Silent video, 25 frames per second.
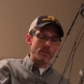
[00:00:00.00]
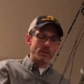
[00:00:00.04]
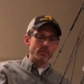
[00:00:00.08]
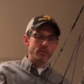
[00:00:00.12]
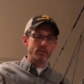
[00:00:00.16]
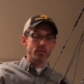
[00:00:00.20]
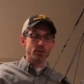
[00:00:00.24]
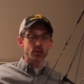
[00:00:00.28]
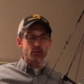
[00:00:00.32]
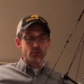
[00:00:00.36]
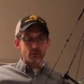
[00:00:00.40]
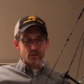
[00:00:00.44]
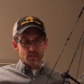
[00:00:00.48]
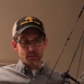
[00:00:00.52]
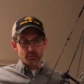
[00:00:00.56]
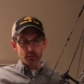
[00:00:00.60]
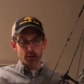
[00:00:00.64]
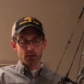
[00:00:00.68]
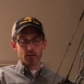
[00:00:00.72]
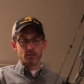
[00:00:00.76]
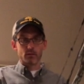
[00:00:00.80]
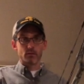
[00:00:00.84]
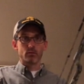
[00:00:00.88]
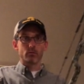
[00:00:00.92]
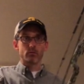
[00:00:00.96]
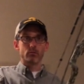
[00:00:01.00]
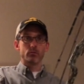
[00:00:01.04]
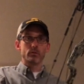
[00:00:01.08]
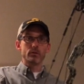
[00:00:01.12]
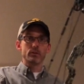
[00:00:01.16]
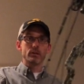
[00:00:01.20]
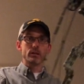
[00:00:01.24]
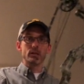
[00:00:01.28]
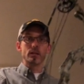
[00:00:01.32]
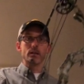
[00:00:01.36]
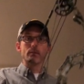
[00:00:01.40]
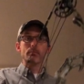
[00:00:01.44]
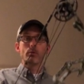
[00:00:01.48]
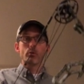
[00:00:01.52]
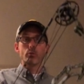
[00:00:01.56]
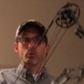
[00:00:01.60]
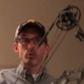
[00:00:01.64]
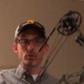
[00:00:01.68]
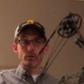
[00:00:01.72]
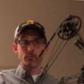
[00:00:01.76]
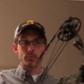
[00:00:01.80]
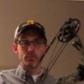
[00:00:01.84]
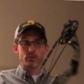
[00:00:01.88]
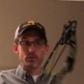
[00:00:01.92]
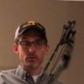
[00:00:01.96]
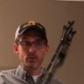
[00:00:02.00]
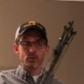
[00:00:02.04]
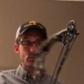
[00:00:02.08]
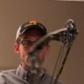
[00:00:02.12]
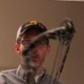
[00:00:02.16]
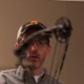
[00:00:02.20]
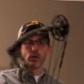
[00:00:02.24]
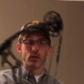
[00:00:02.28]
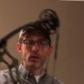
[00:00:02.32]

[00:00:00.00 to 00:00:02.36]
and everything you'd expect when you're getting a bow shipped to you.